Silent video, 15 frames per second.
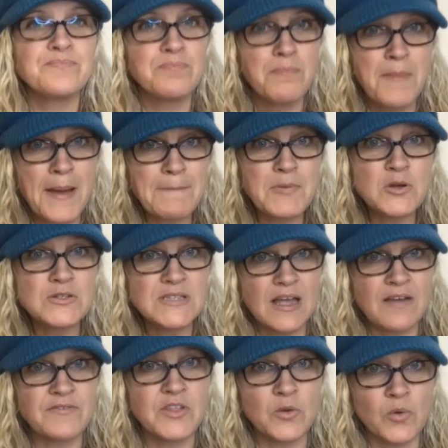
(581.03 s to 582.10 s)
members
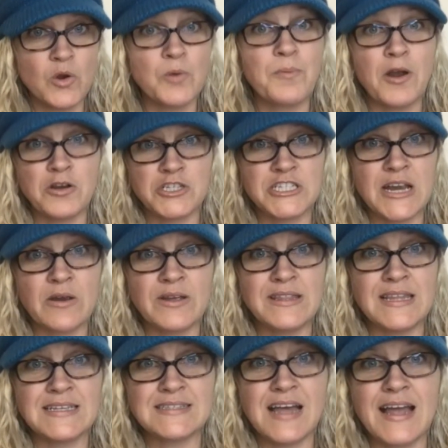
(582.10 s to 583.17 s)
of the group are
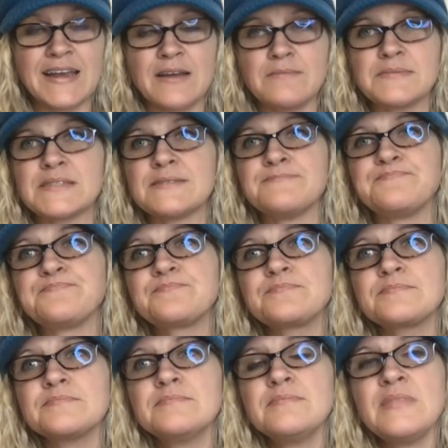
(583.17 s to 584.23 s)
sharing these items.
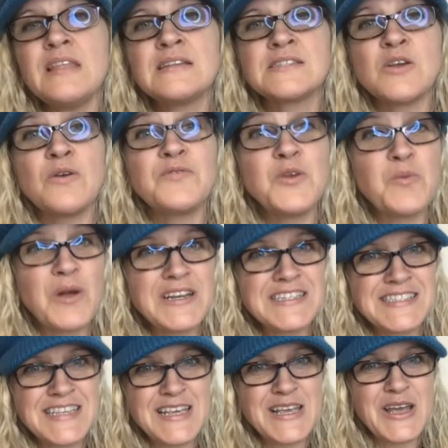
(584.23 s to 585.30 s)
So if you want to
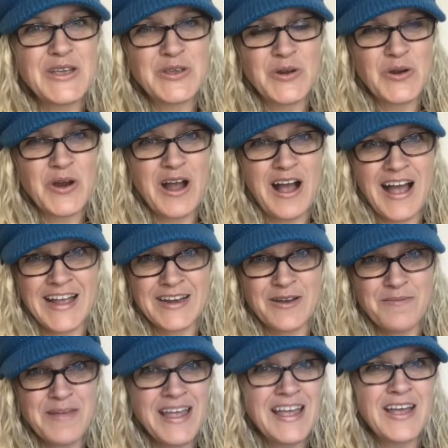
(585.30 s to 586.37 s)
see your
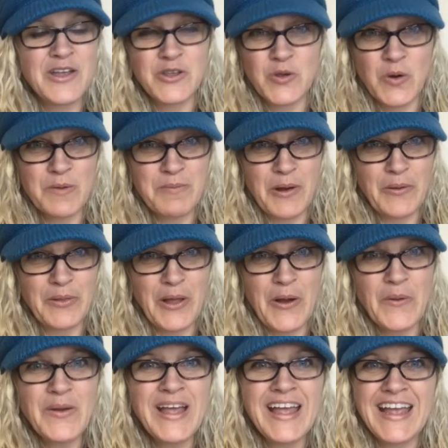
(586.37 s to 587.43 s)
item, your
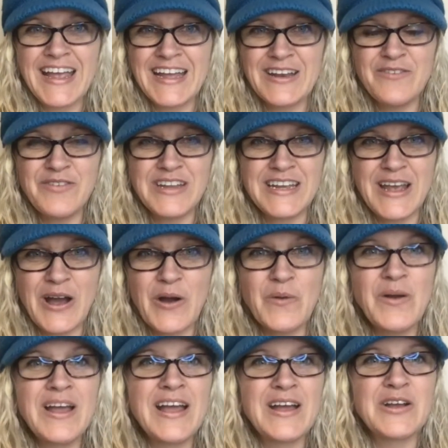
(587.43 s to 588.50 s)
Bolo, in a
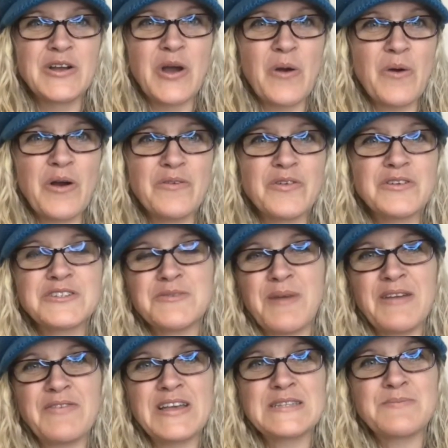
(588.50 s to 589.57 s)
video, go over to
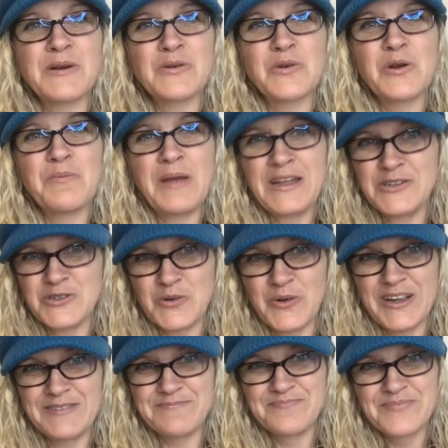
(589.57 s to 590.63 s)
my Facebook group and
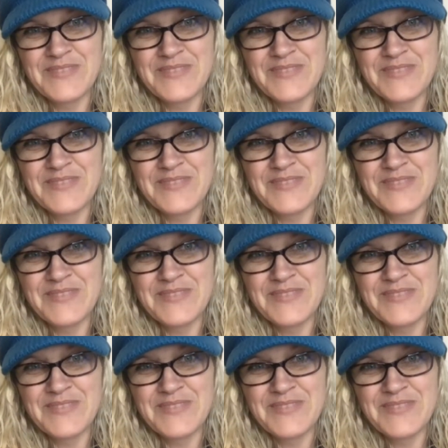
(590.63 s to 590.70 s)
join.